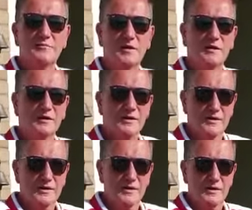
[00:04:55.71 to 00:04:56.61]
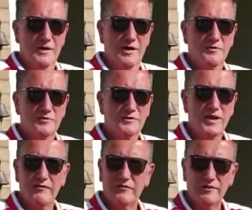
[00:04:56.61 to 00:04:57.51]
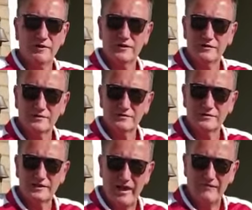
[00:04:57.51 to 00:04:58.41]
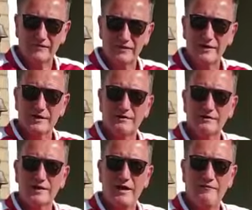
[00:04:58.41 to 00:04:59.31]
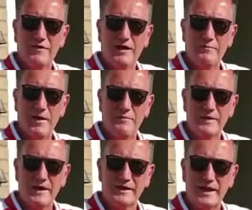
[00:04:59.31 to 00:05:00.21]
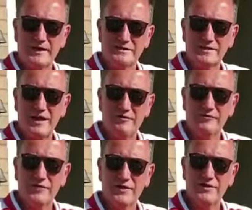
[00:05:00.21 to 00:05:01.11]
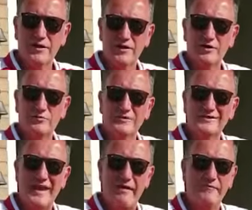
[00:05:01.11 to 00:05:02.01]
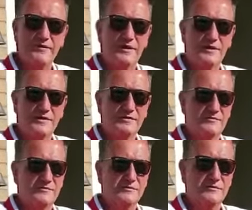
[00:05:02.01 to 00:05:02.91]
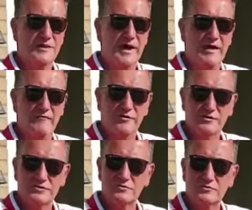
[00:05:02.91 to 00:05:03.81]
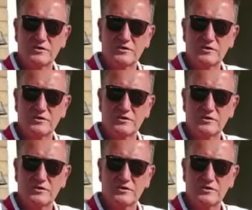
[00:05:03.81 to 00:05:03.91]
But I would definitely have Aubameyang, Lacazette up front, and I would definitely have Ozil